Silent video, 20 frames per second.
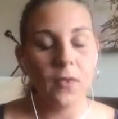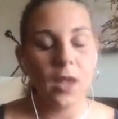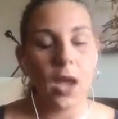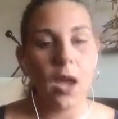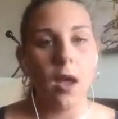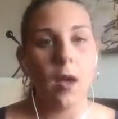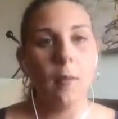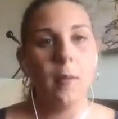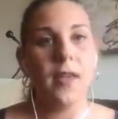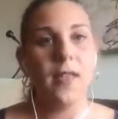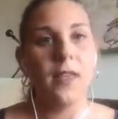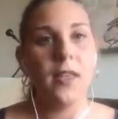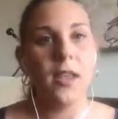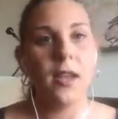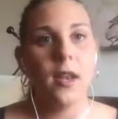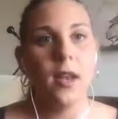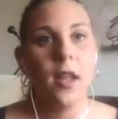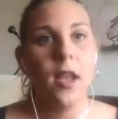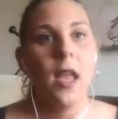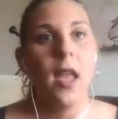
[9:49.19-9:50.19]
And
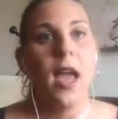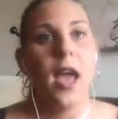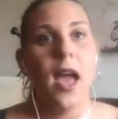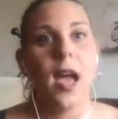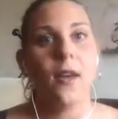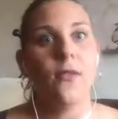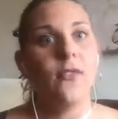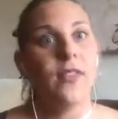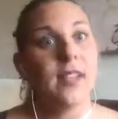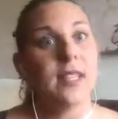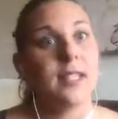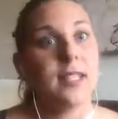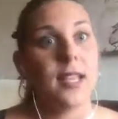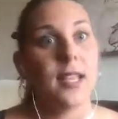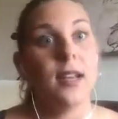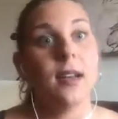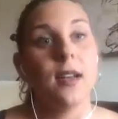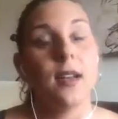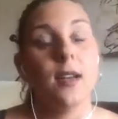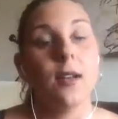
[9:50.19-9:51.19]
then how to fix
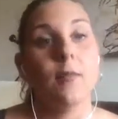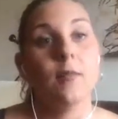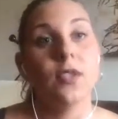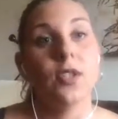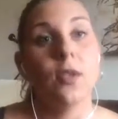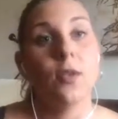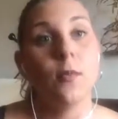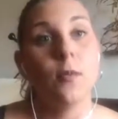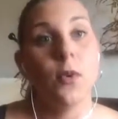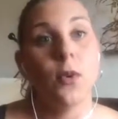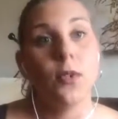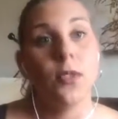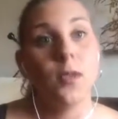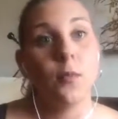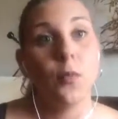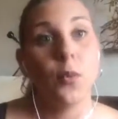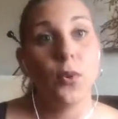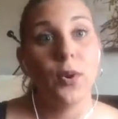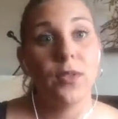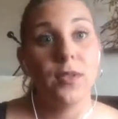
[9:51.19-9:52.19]
it. So the most
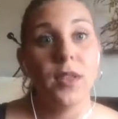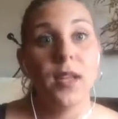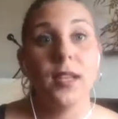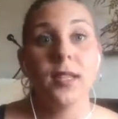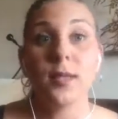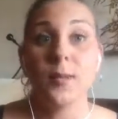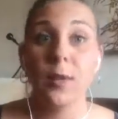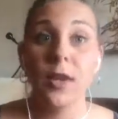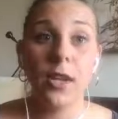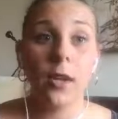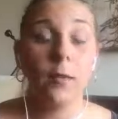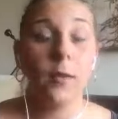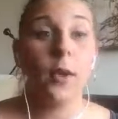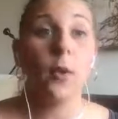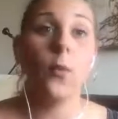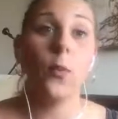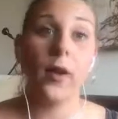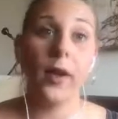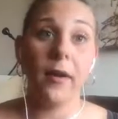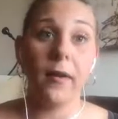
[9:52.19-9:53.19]
important thing is becoming
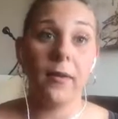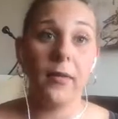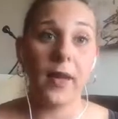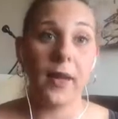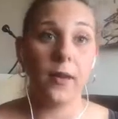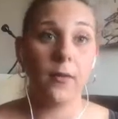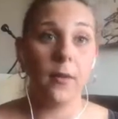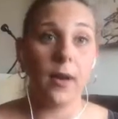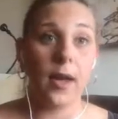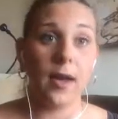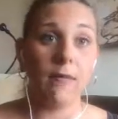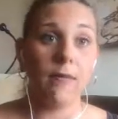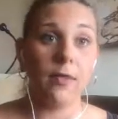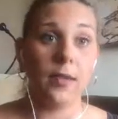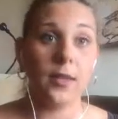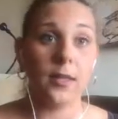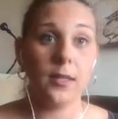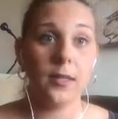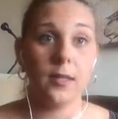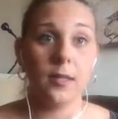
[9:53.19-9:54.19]
aware that you have
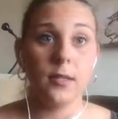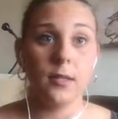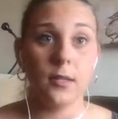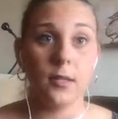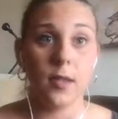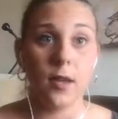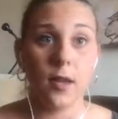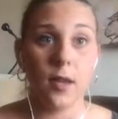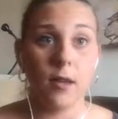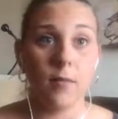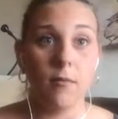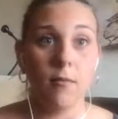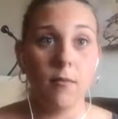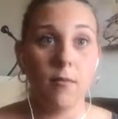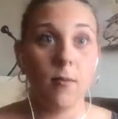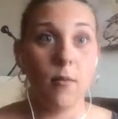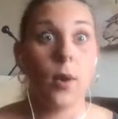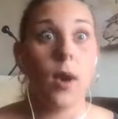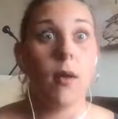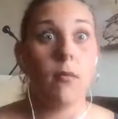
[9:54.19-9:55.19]
this
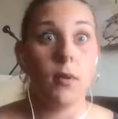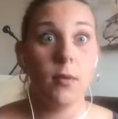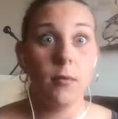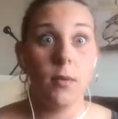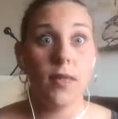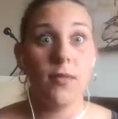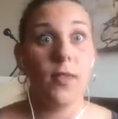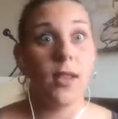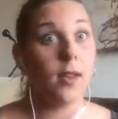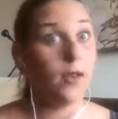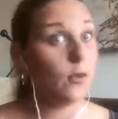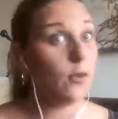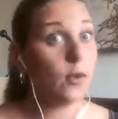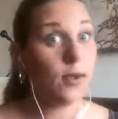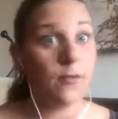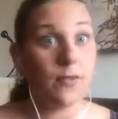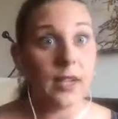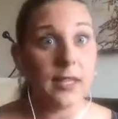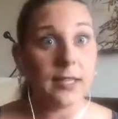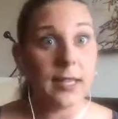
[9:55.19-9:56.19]
problem and that you
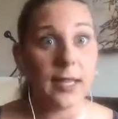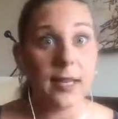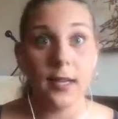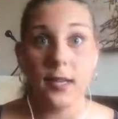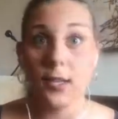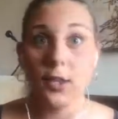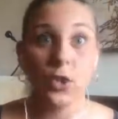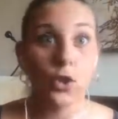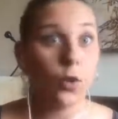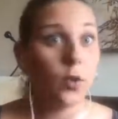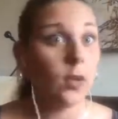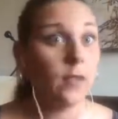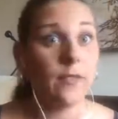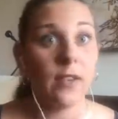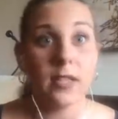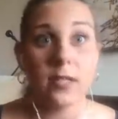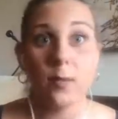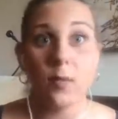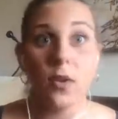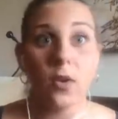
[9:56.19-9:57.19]
can fix it, and it's totally
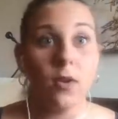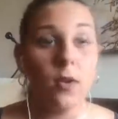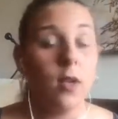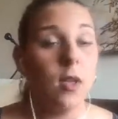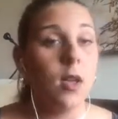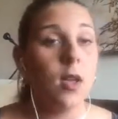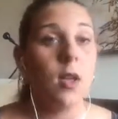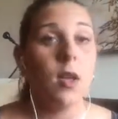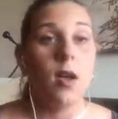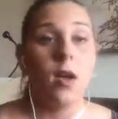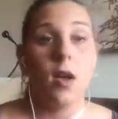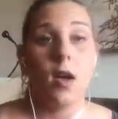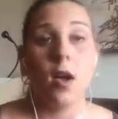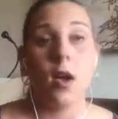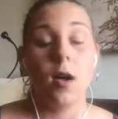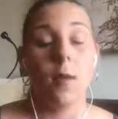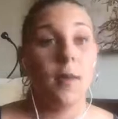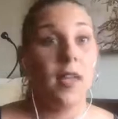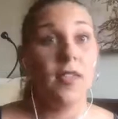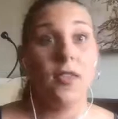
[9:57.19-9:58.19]
fixable.
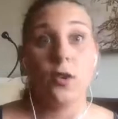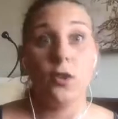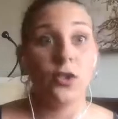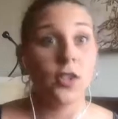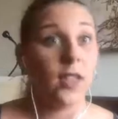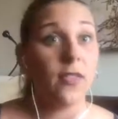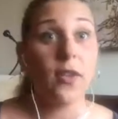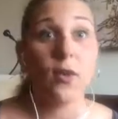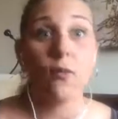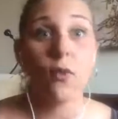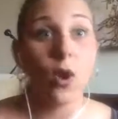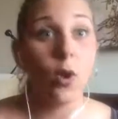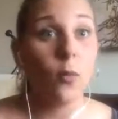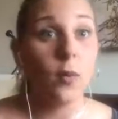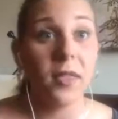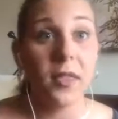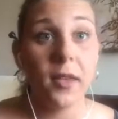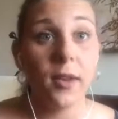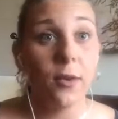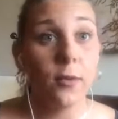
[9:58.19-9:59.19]
And there's nothing wrong
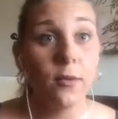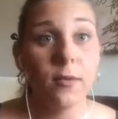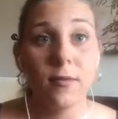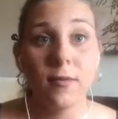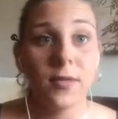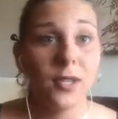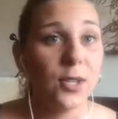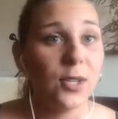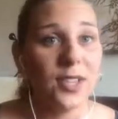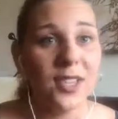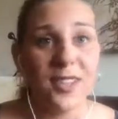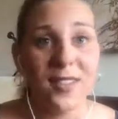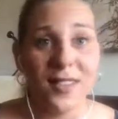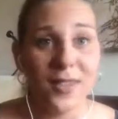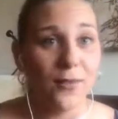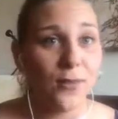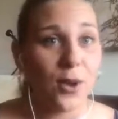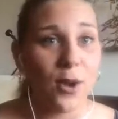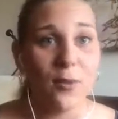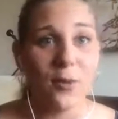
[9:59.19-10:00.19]
with you. There's
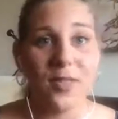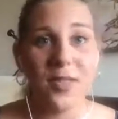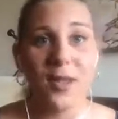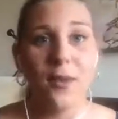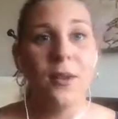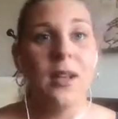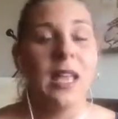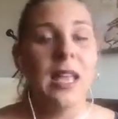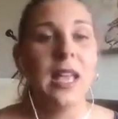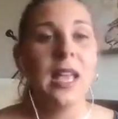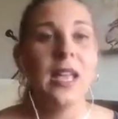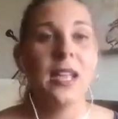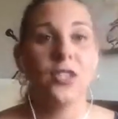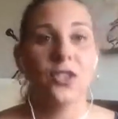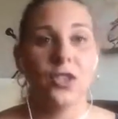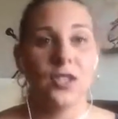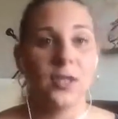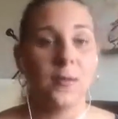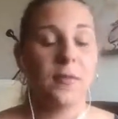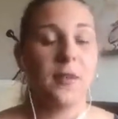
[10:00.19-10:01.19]
nothing wrong with you. It's
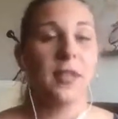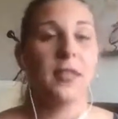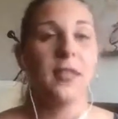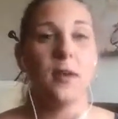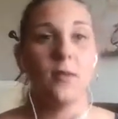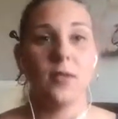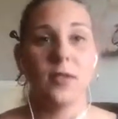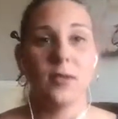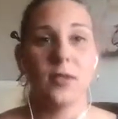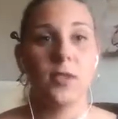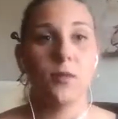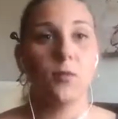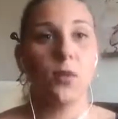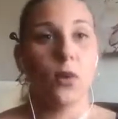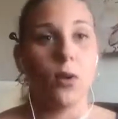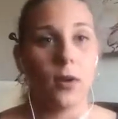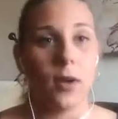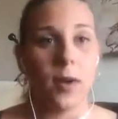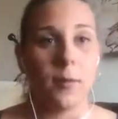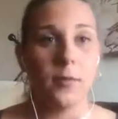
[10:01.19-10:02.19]
just something that was
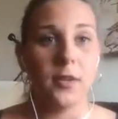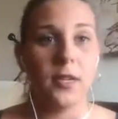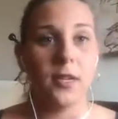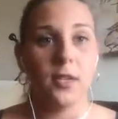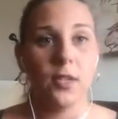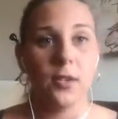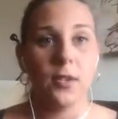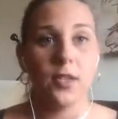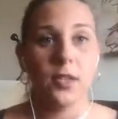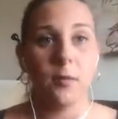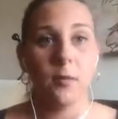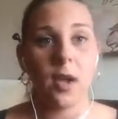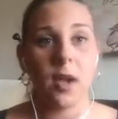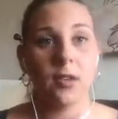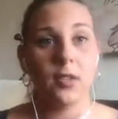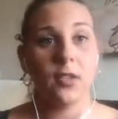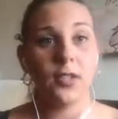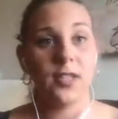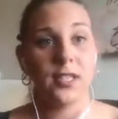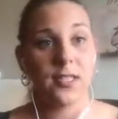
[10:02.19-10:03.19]
programmed into your
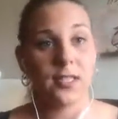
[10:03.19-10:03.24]
subconscious